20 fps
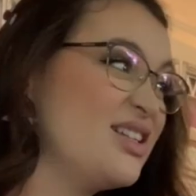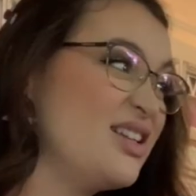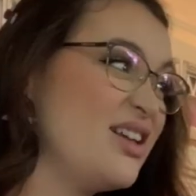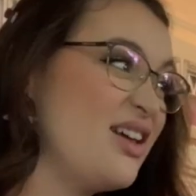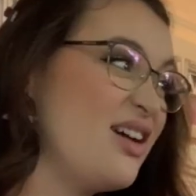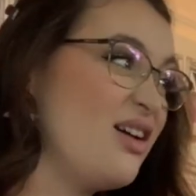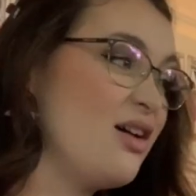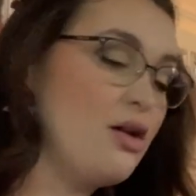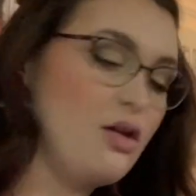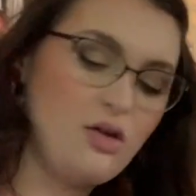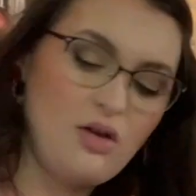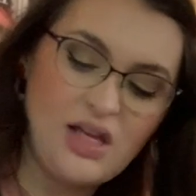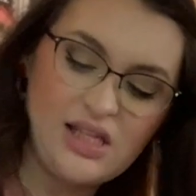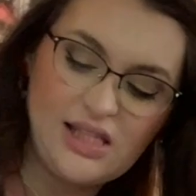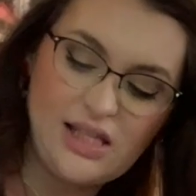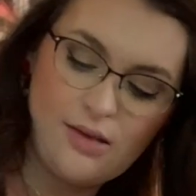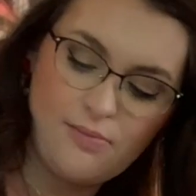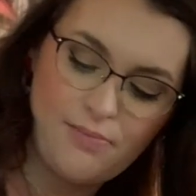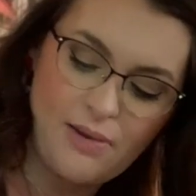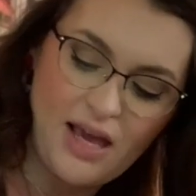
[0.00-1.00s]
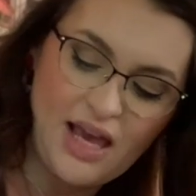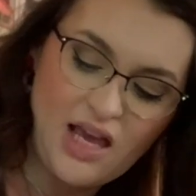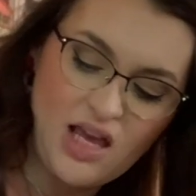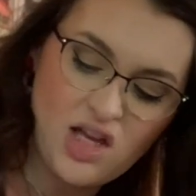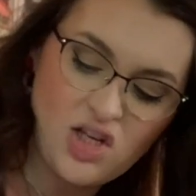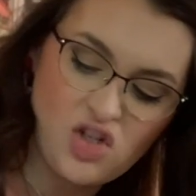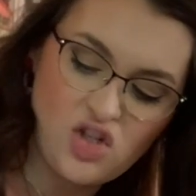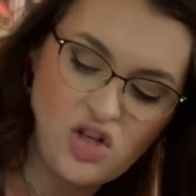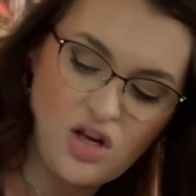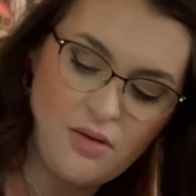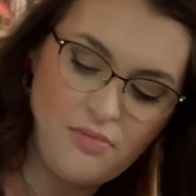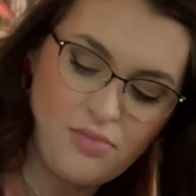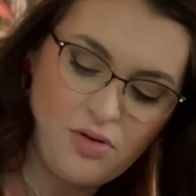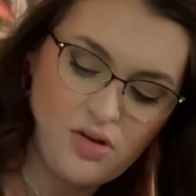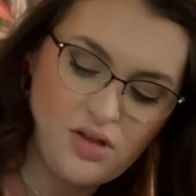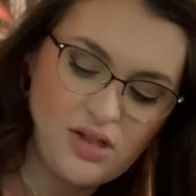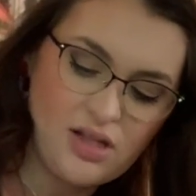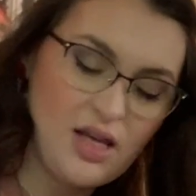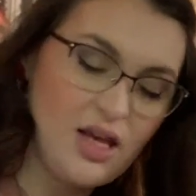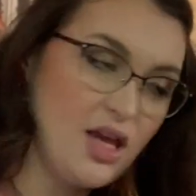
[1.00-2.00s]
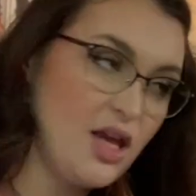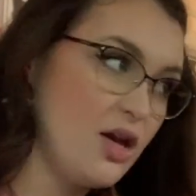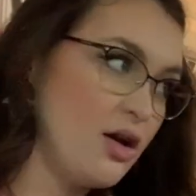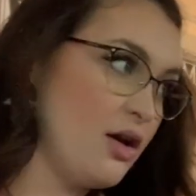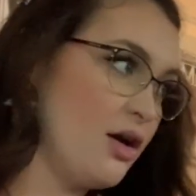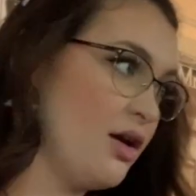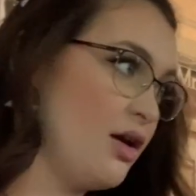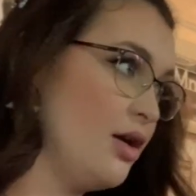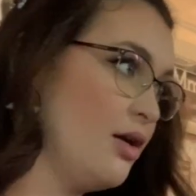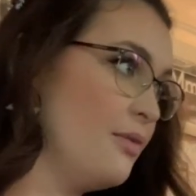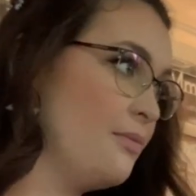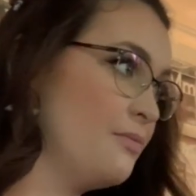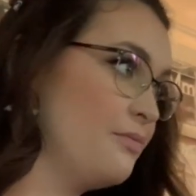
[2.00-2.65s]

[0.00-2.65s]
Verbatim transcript: No, I see page numbers here.